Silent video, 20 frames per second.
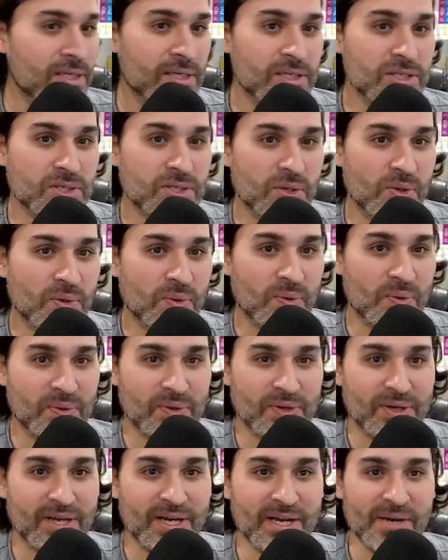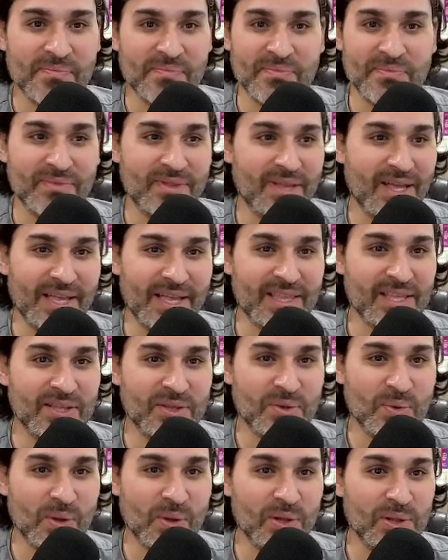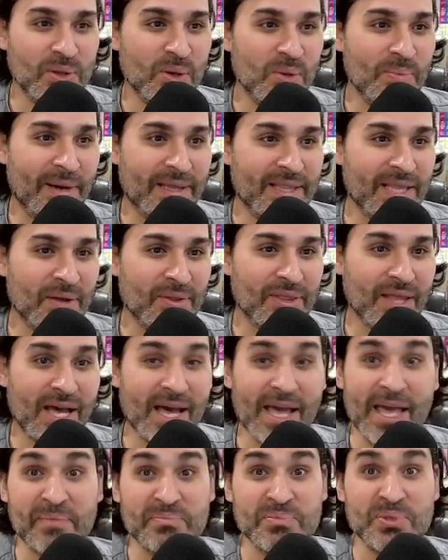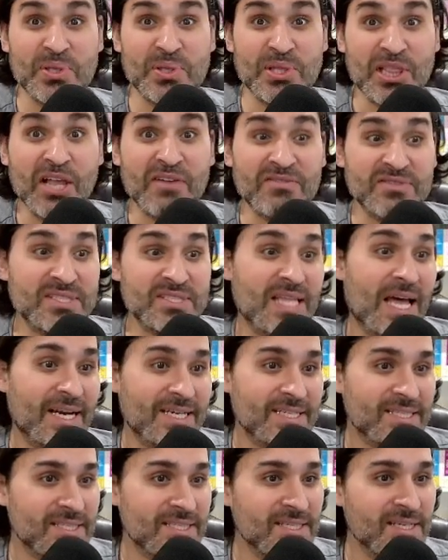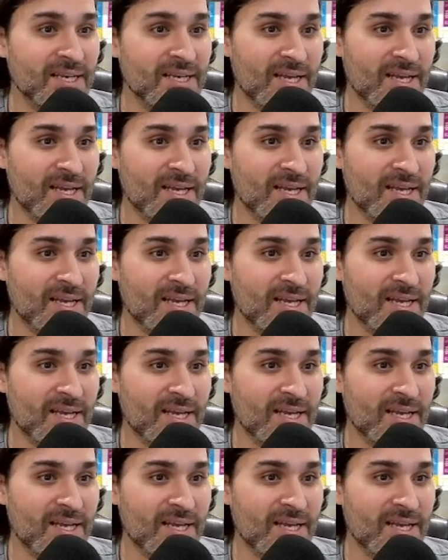So I think you all know by now that I absolutely love stats,